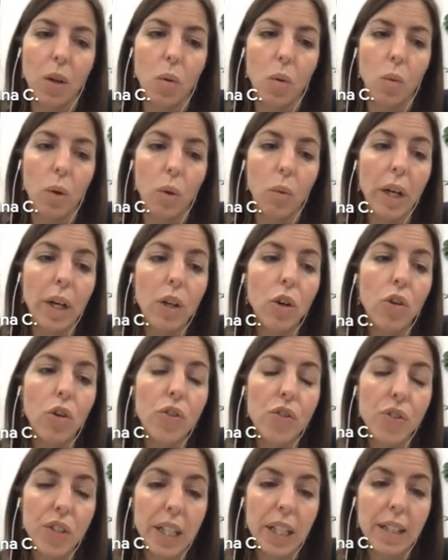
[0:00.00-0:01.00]
will
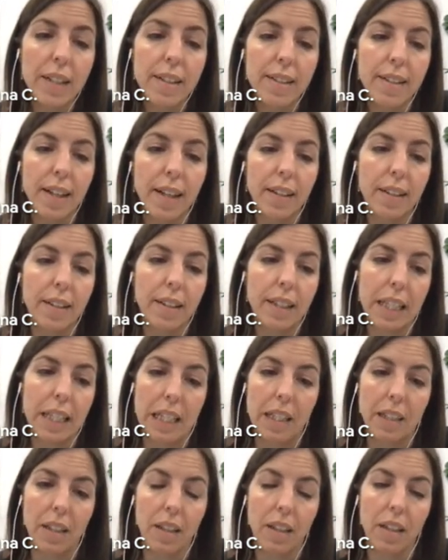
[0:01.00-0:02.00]
constrain instead
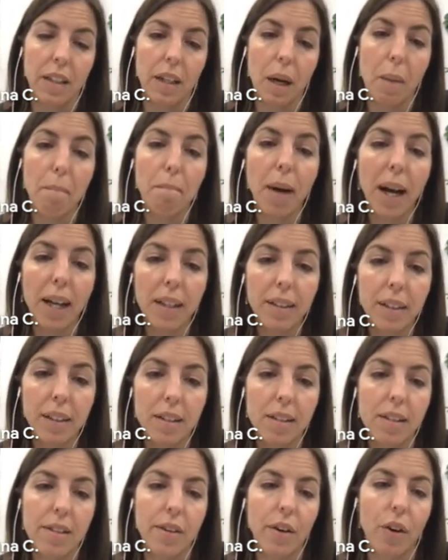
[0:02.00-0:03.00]
the
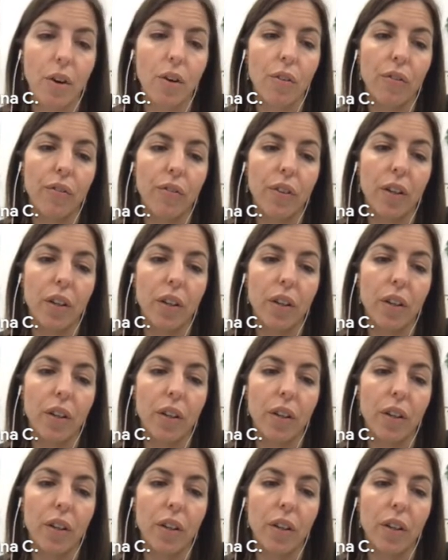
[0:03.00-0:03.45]
abundance of